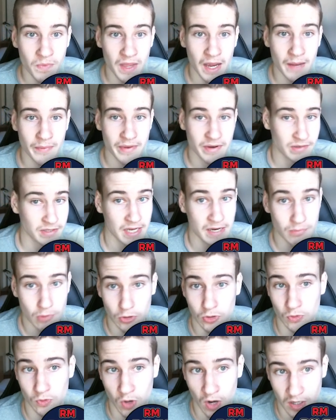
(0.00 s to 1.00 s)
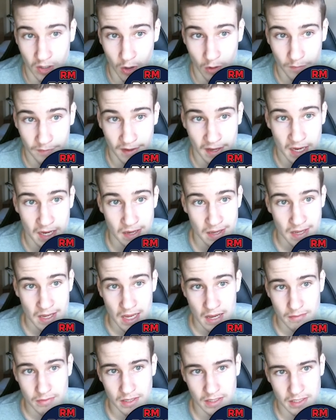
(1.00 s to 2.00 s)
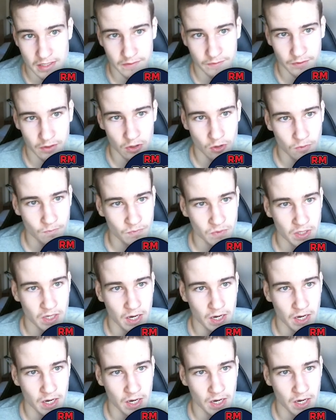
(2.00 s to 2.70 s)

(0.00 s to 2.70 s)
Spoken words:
They're a team not to write off here, but I just feel,